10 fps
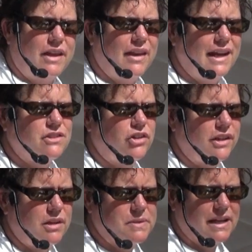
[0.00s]
So then I turn
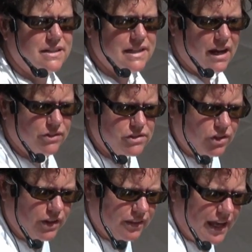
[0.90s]
it upside down
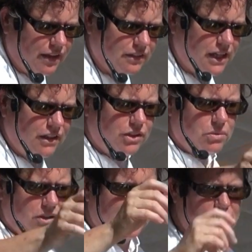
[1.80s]
so that that color
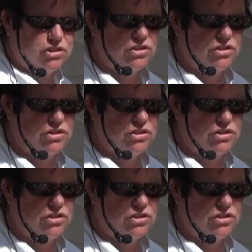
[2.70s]
will leach